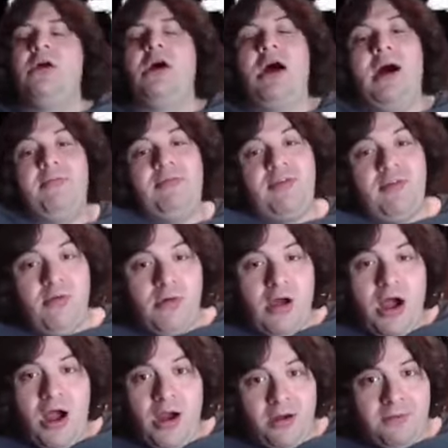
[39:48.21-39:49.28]
up to
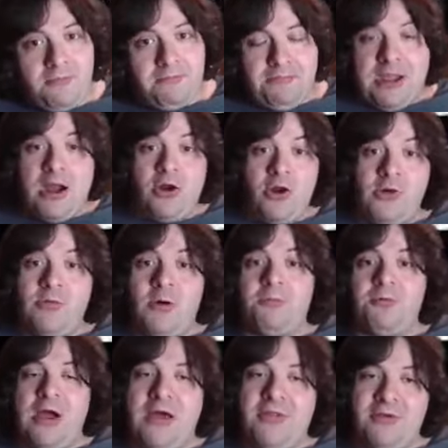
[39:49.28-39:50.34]
our paranormal
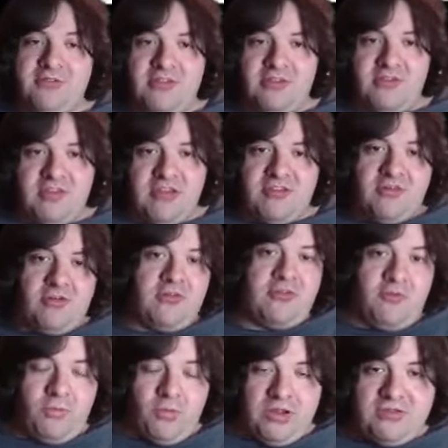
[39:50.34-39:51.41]
brothers and sisters
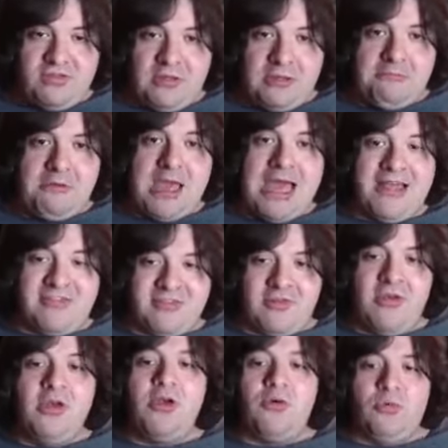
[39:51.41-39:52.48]
who've recently passed
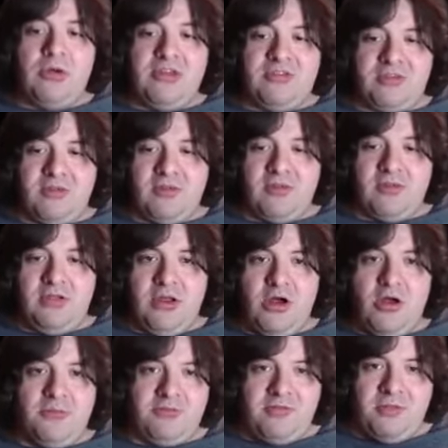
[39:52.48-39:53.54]
recent, you
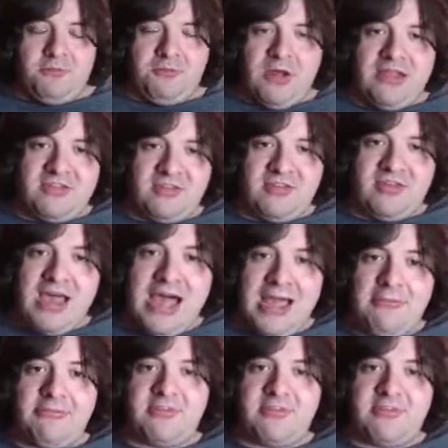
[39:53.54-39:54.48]
know, to the present time.